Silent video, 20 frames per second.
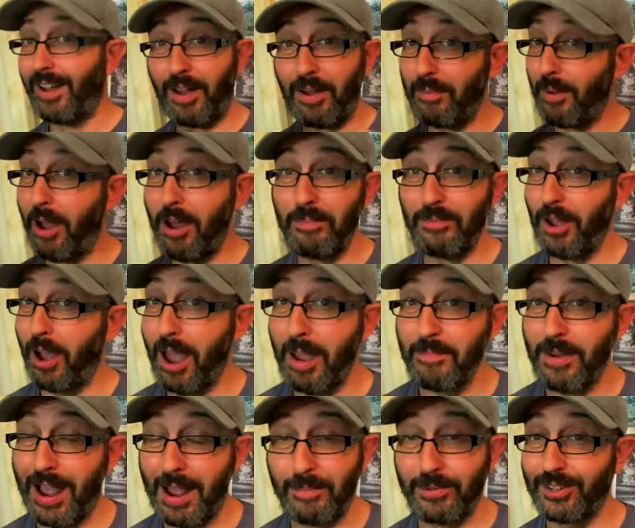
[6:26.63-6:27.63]
I'm
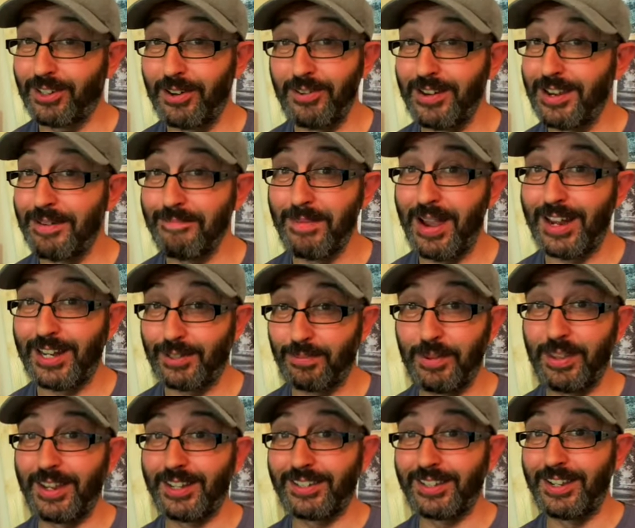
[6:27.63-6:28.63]
absolutely amazed
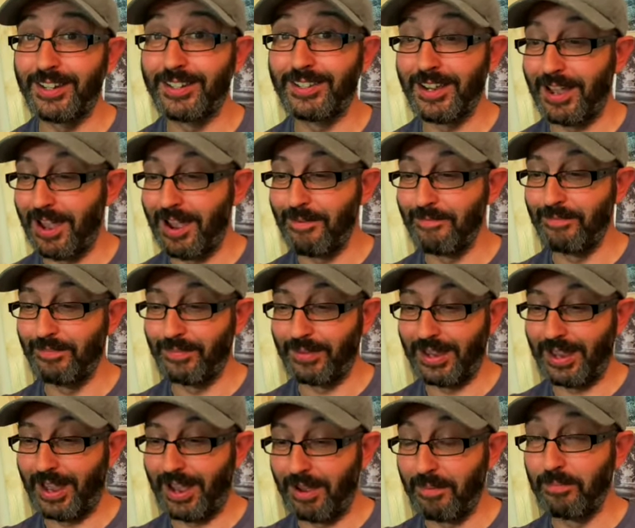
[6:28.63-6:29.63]
with this, and
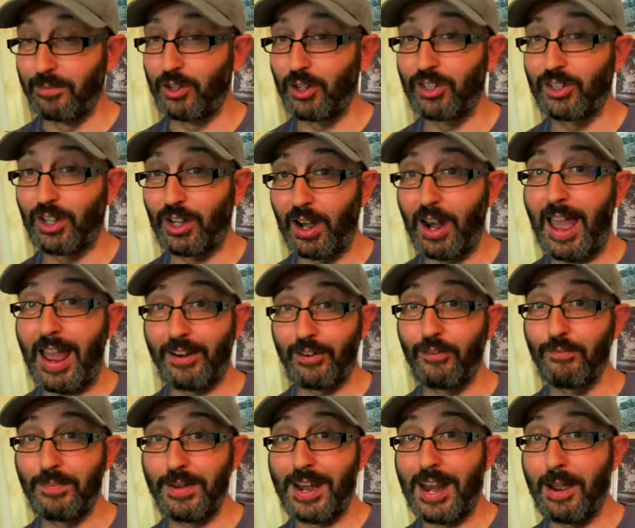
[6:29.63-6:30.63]
I'm just glad
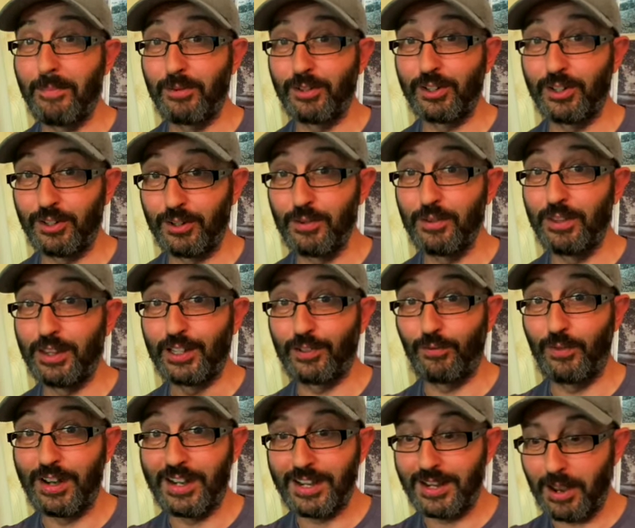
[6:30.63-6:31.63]
I've been able to do this
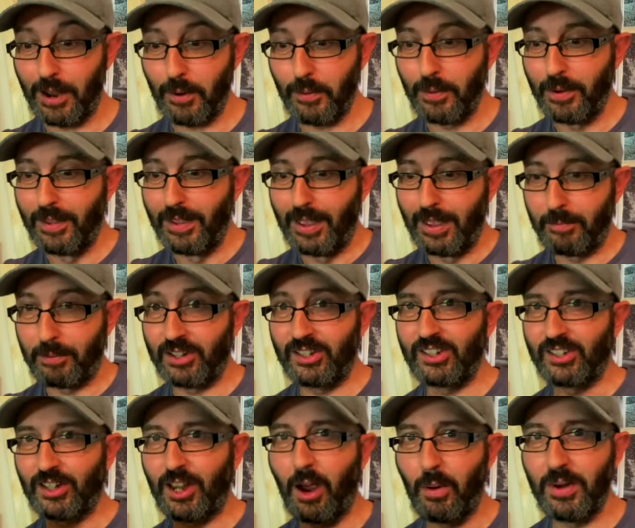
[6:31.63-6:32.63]
video, because it's
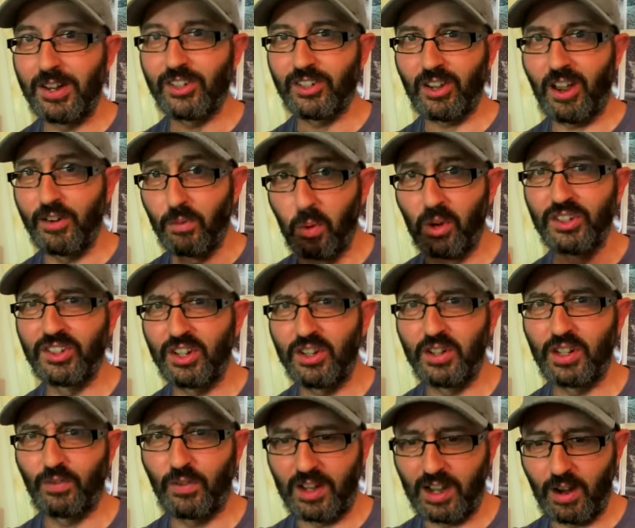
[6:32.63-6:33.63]
coincided. I wanted to do
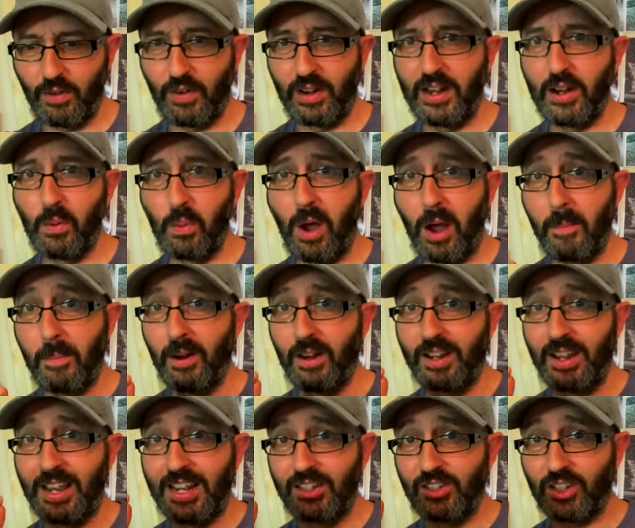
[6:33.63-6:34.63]
this video for a little while, but
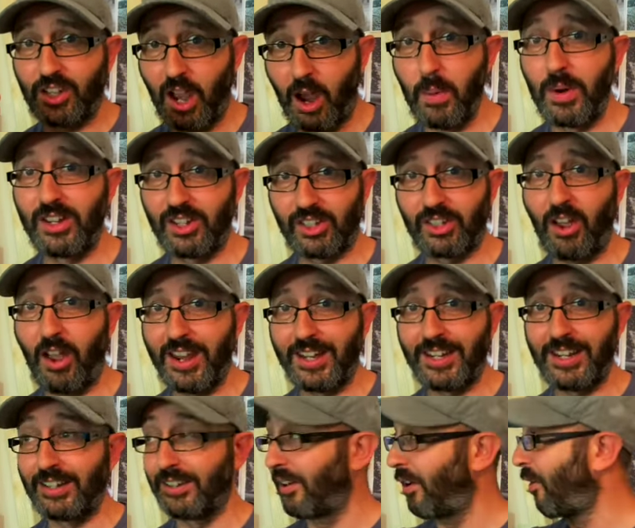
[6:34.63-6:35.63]
it's
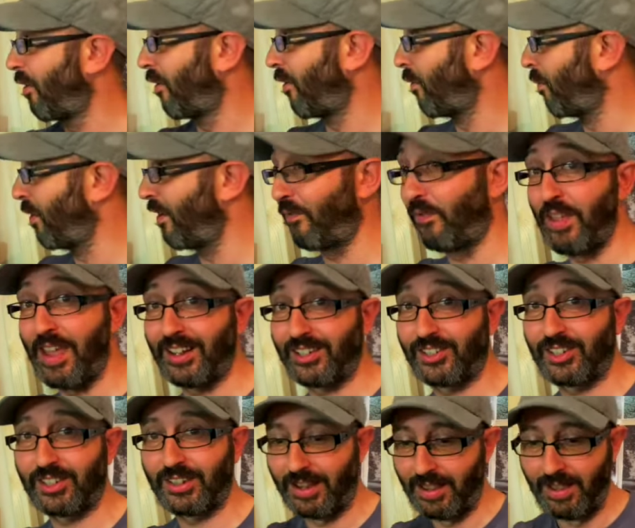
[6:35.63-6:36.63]
coincided with
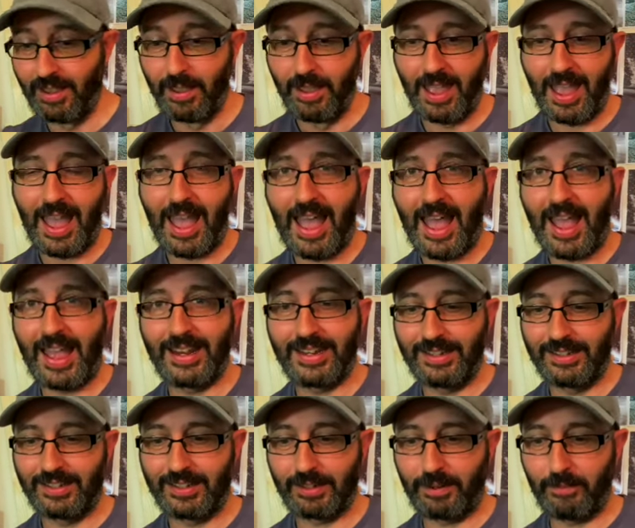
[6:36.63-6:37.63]
this, and